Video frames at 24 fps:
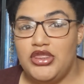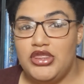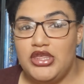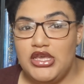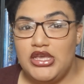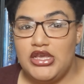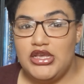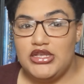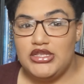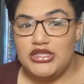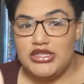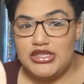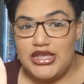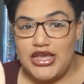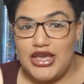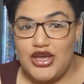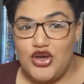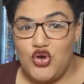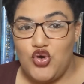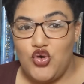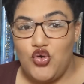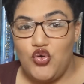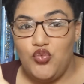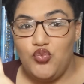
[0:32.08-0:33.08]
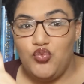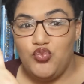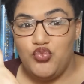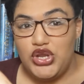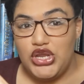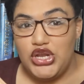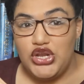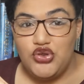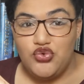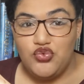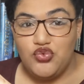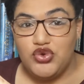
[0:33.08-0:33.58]
the stay-at-home
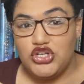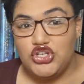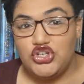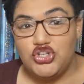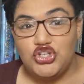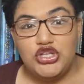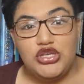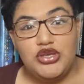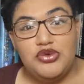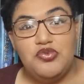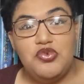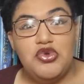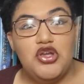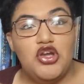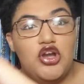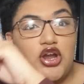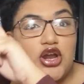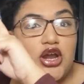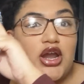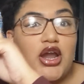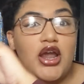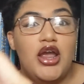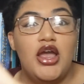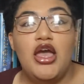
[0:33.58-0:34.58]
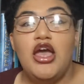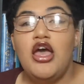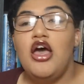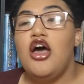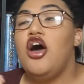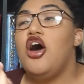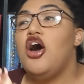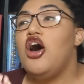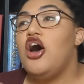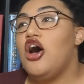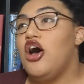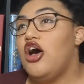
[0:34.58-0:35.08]
reading rush TBR.
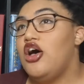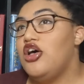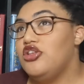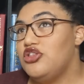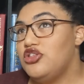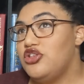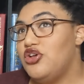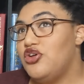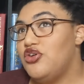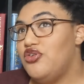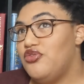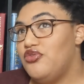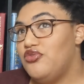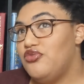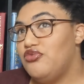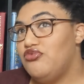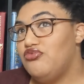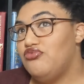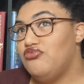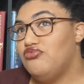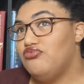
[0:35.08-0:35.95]
Also,